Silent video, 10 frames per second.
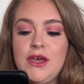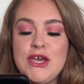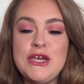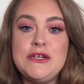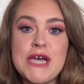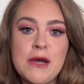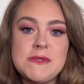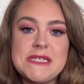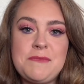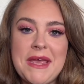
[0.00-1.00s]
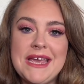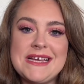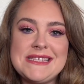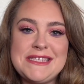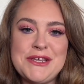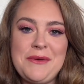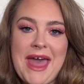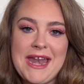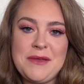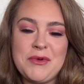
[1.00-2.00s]
you don't speak to
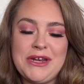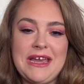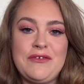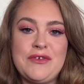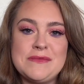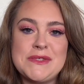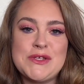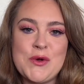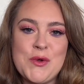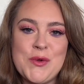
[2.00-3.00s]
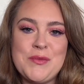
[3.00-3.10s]
anybody from school